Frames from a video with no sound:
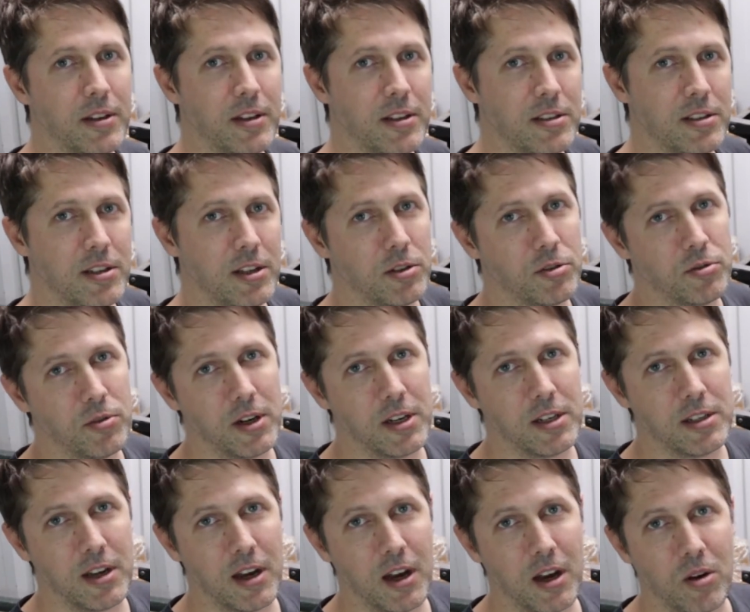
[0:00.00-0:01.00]
steel string
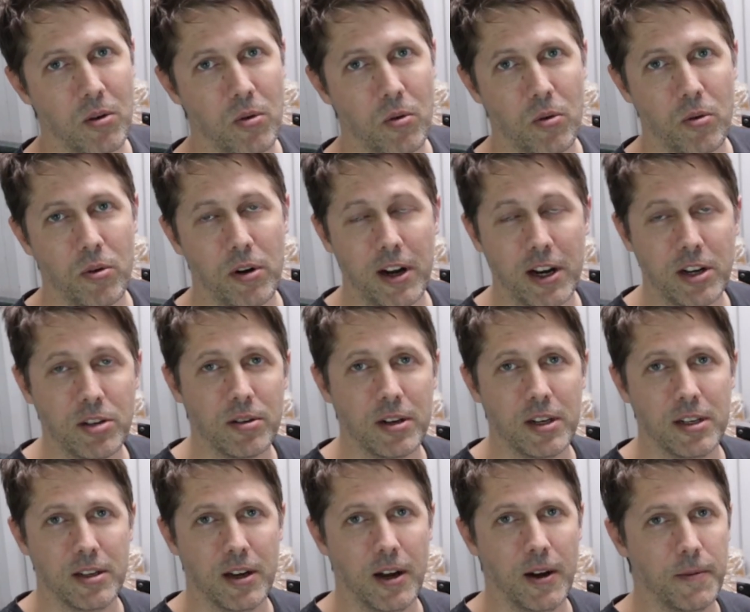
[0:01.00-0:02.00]
guitar or an electric
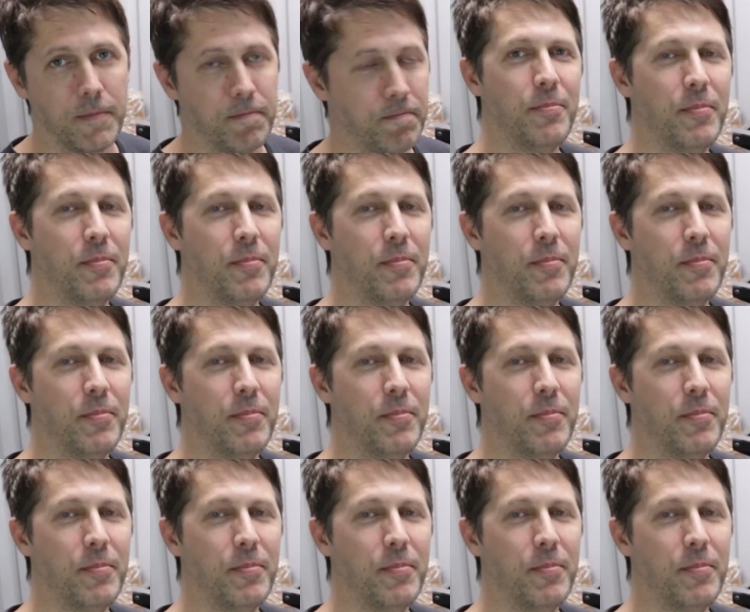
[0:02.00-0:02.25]
guitar.